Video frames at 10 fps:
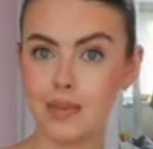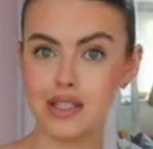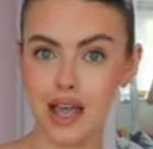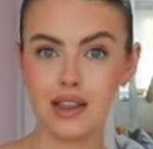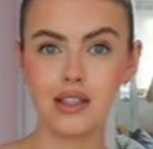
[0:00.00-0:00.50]

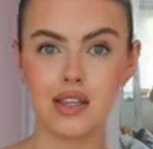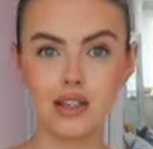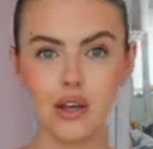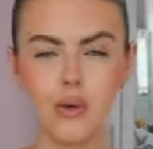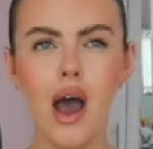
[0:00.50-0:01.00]
set. This
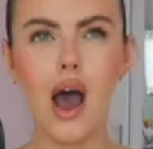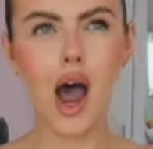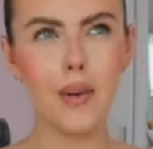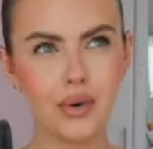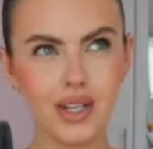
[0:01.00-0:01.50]
also,
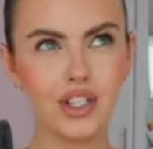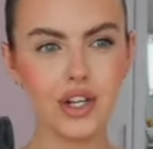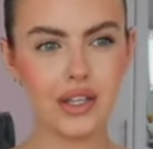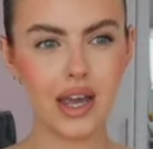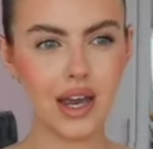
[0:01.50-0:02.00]
I'm pretty
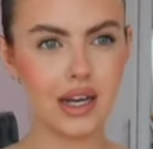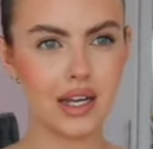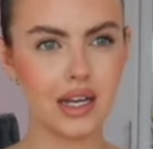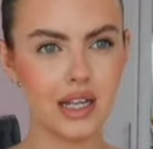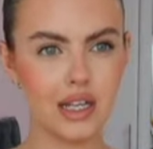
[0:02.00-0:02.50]
sure they had
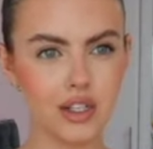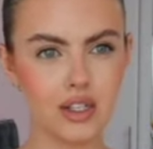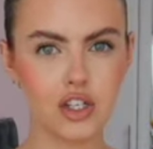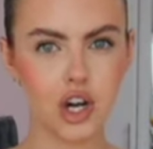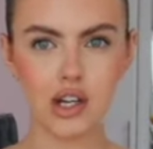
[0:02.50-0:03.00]
like a
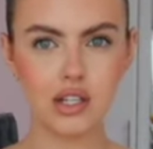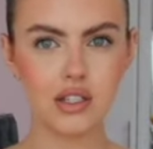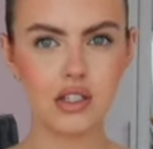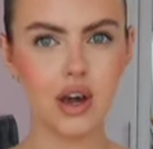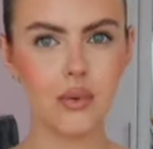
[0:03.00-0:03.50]
little shirt
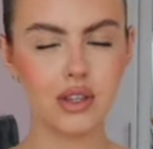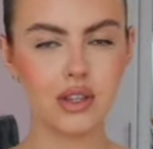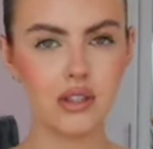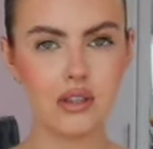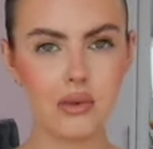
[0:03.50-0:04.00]
to go with
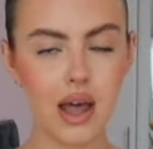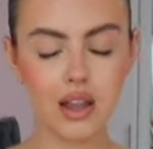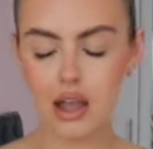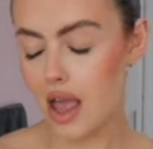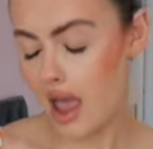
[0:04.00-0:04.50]
this as
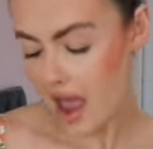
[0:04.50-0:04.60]
well.